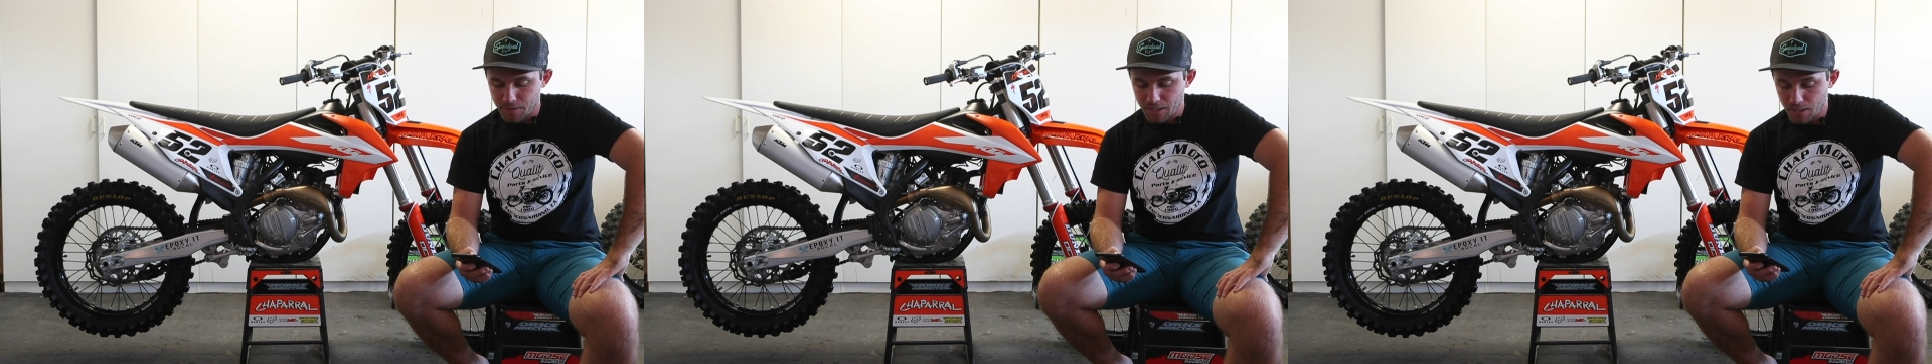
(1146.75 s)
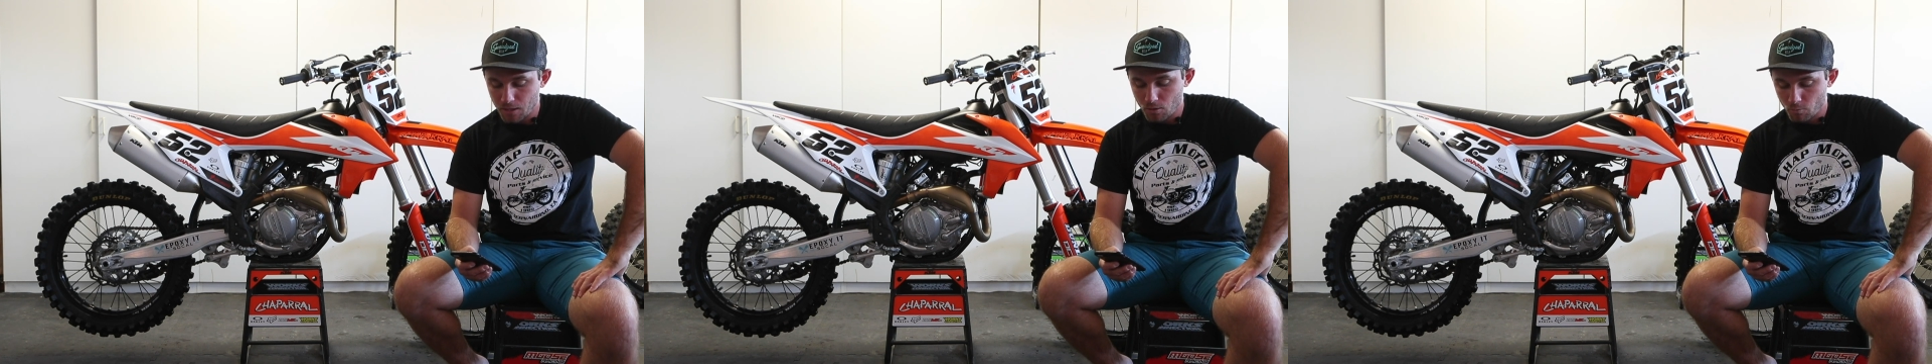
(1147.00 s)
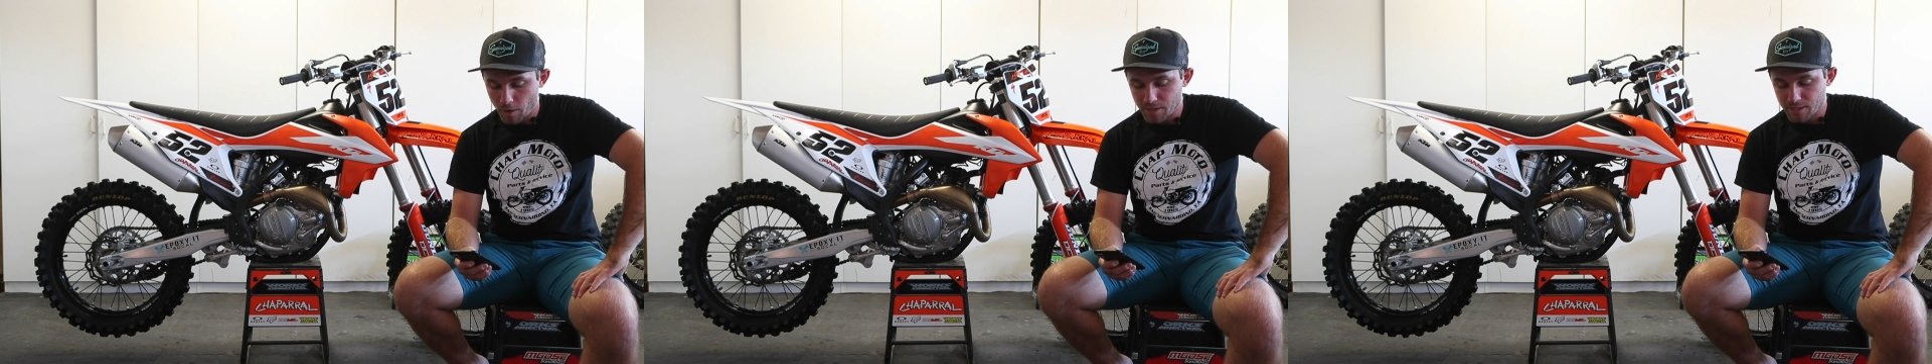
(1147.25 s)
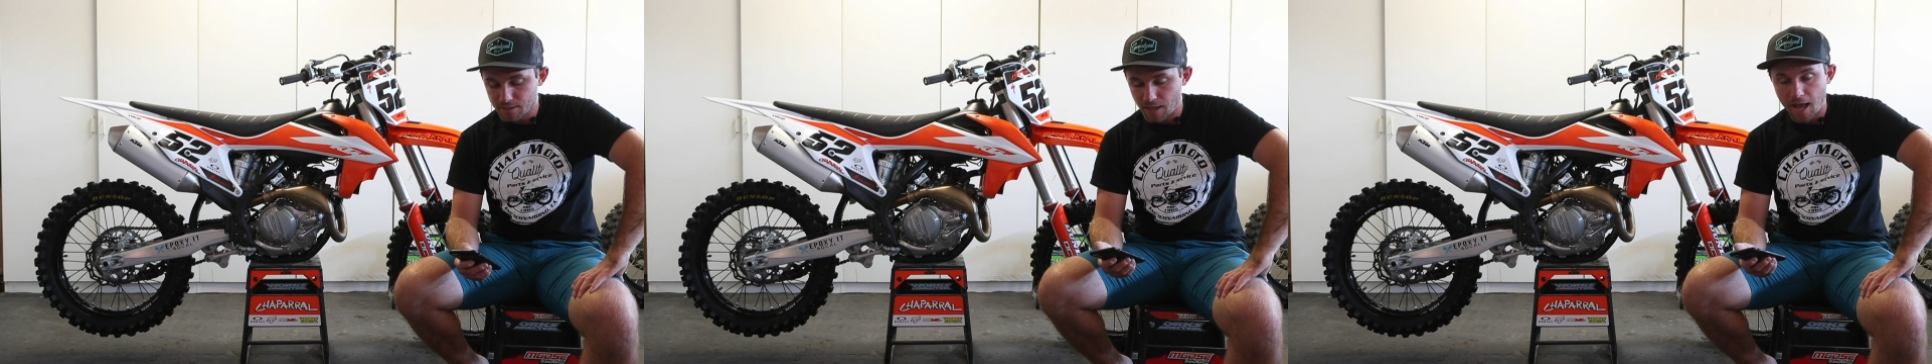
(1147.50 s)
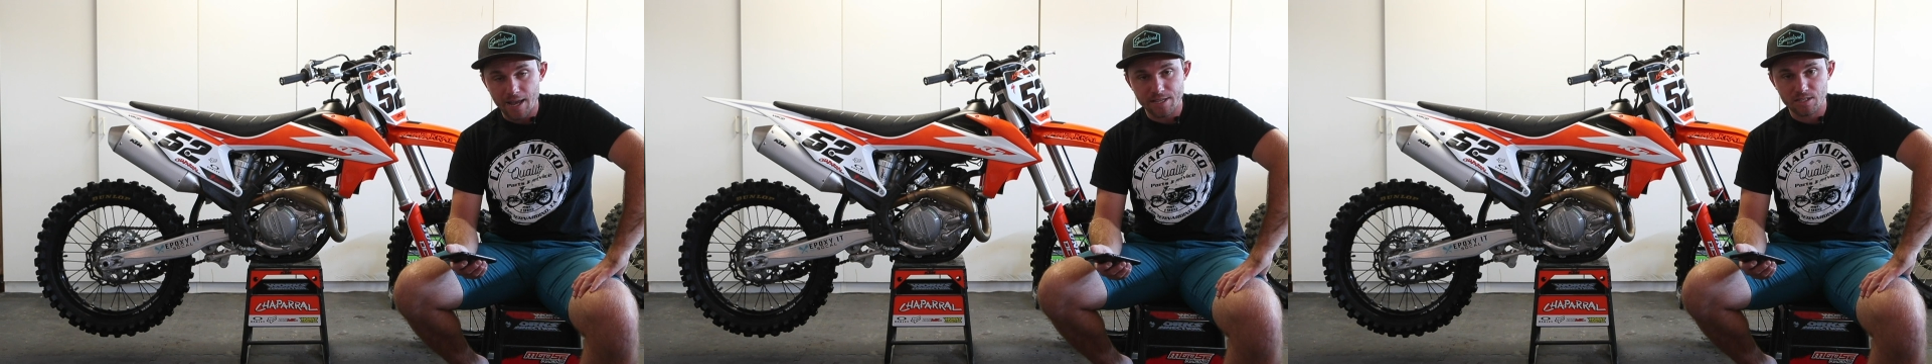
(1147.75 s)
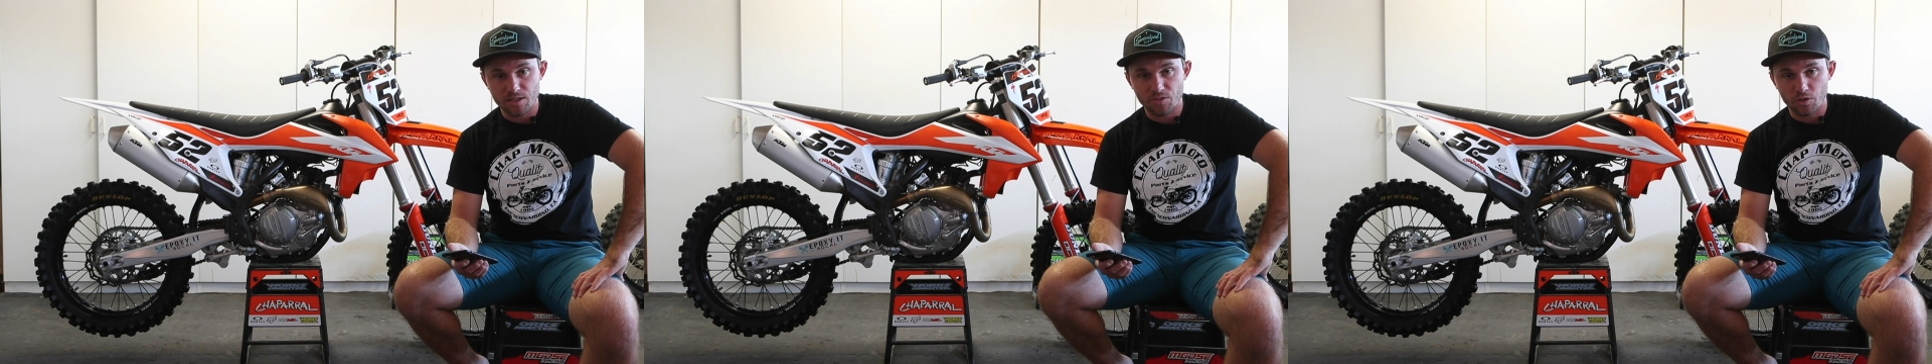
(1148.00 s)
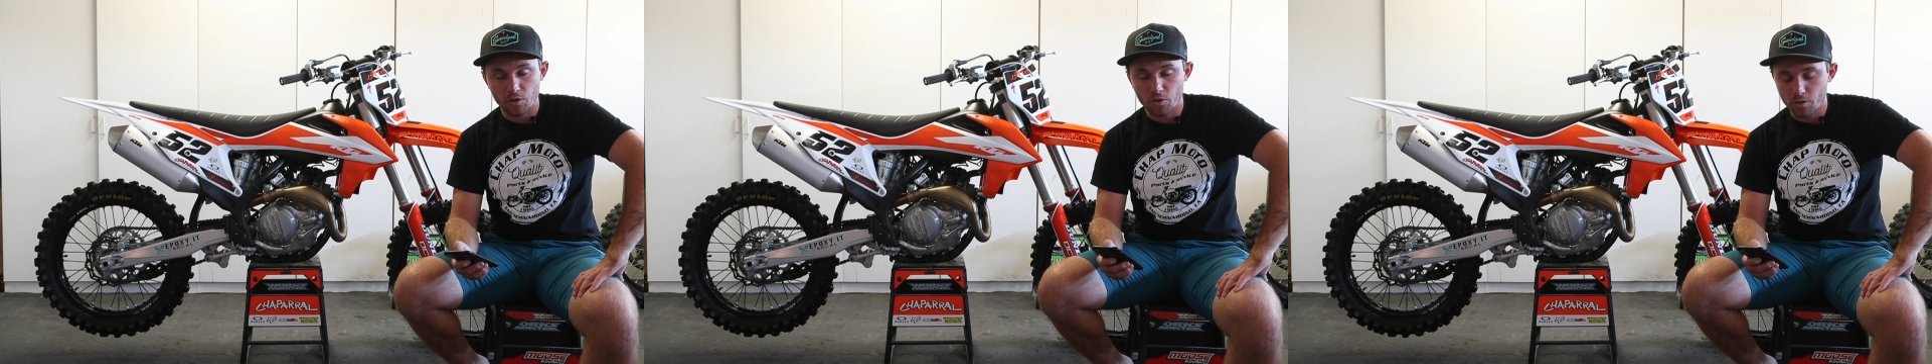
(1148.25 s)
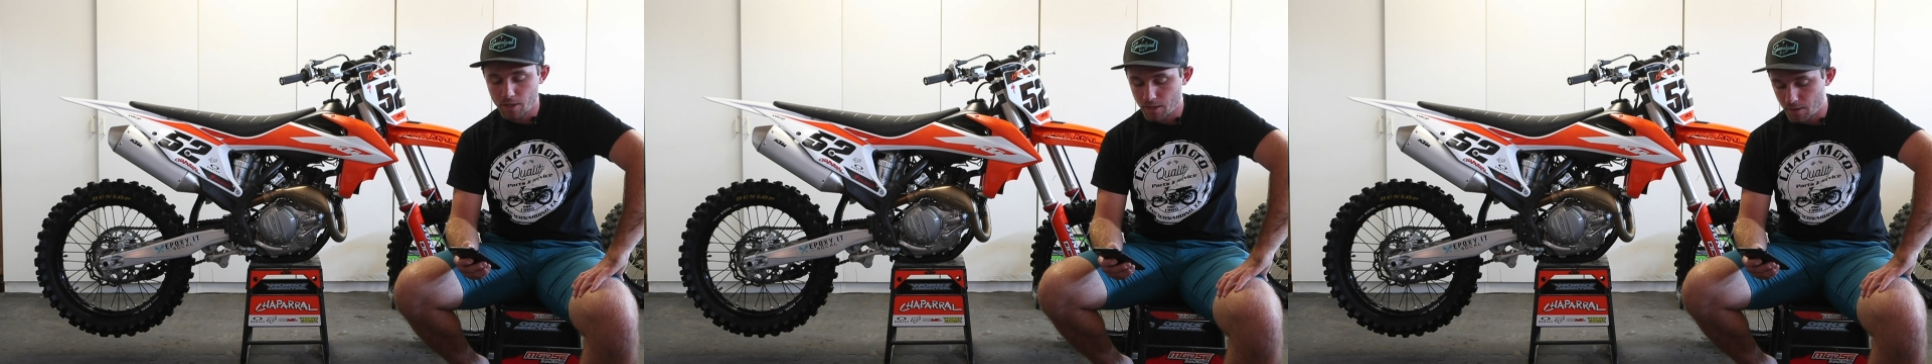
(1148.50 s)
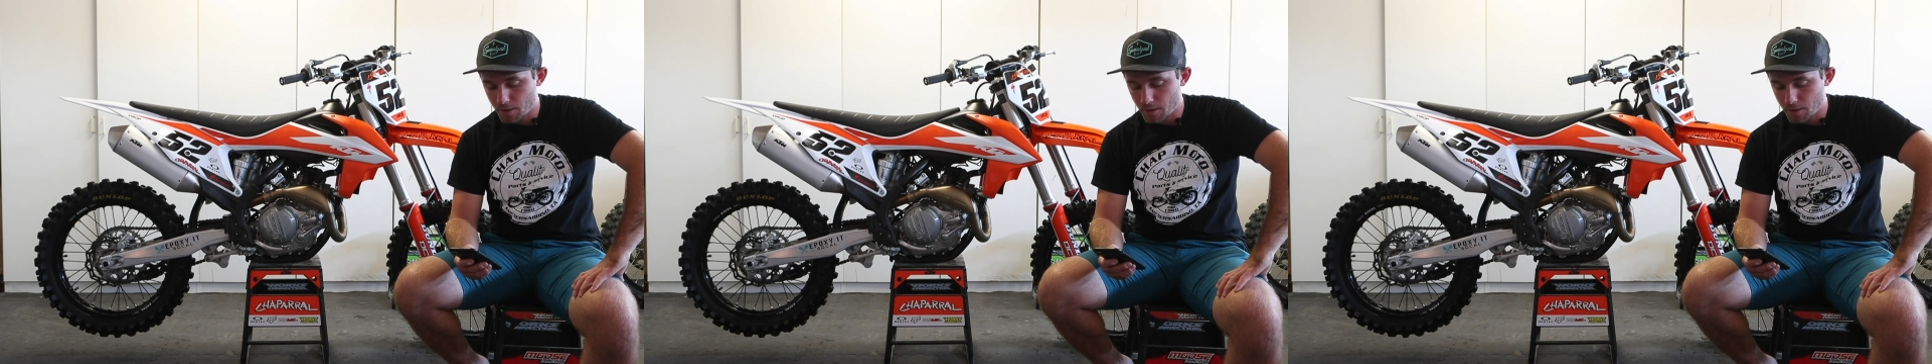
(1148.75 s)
He ranked it the highest at third.